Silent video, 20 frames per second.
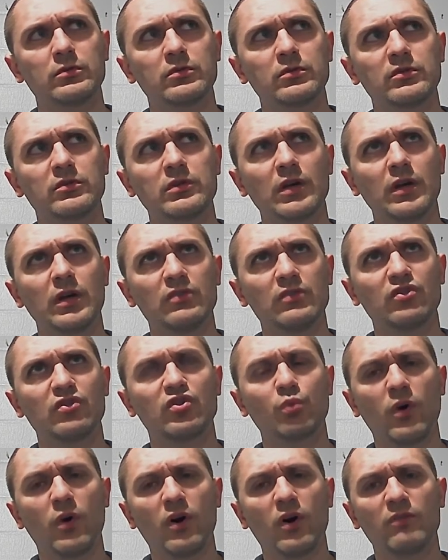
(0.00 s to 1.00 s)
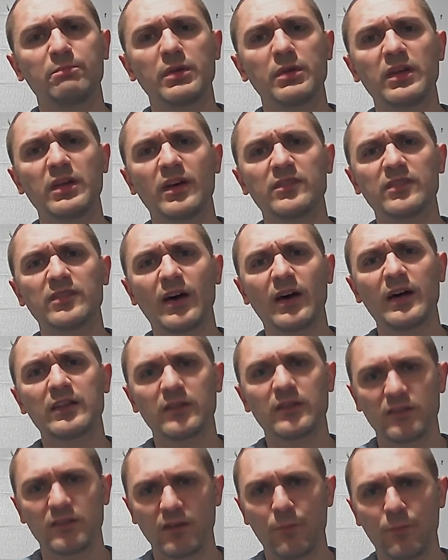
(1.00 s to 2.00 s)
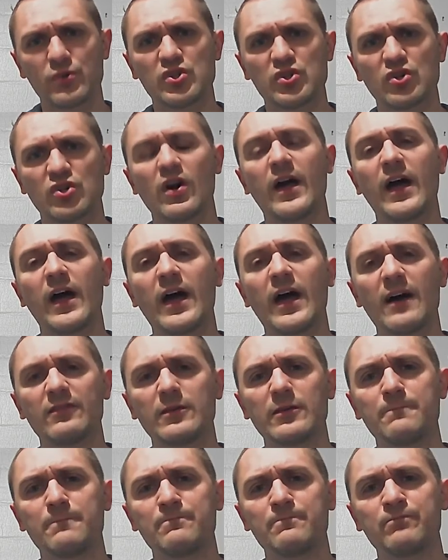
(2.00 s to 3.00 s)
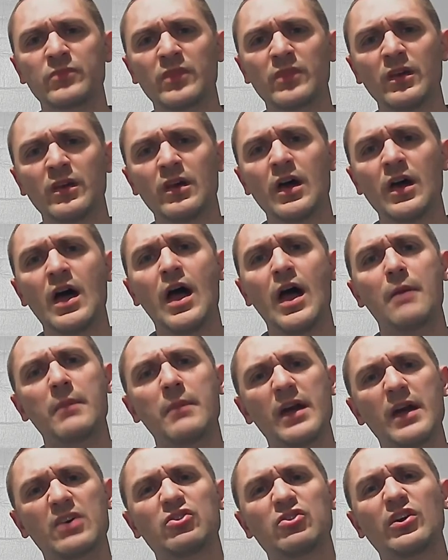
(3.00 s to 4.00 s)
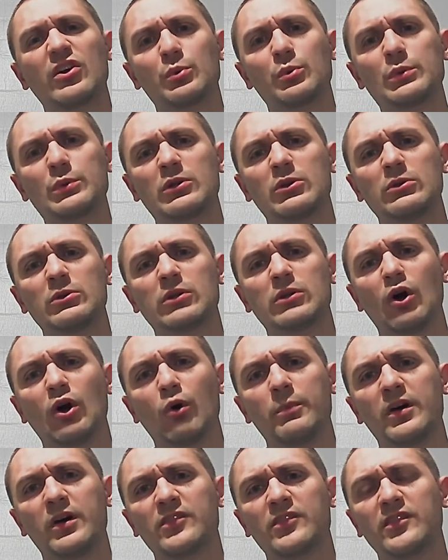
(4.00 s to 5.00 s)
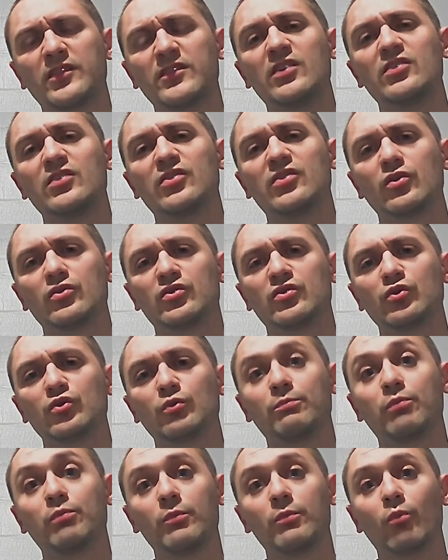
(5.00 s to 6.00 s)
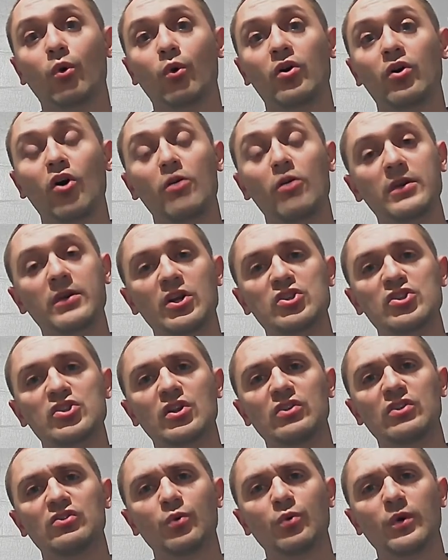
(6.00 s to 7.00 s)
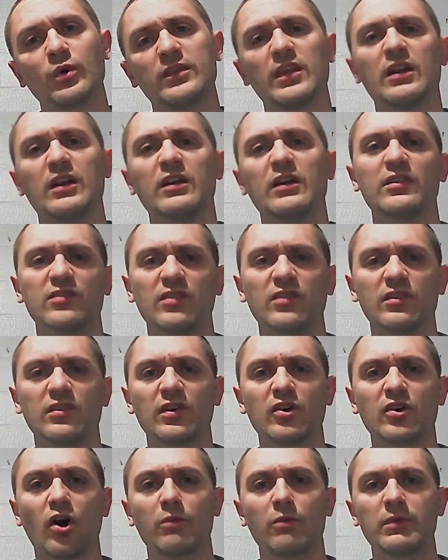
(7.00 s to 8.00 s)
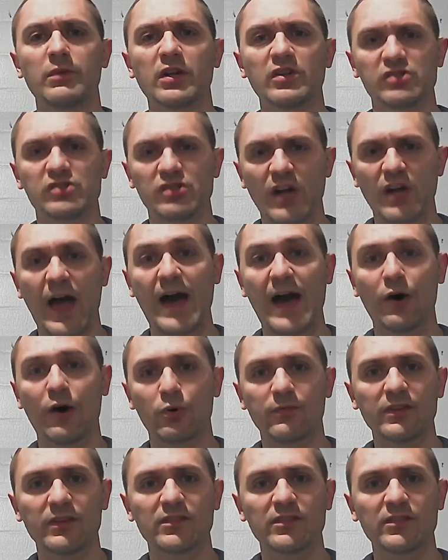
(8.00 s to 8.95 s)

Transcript: 10 to 12 psi at the temperature I have it. It may actually go a little low because it's easier to put more carbonation into it than it is to take carbonation out of it.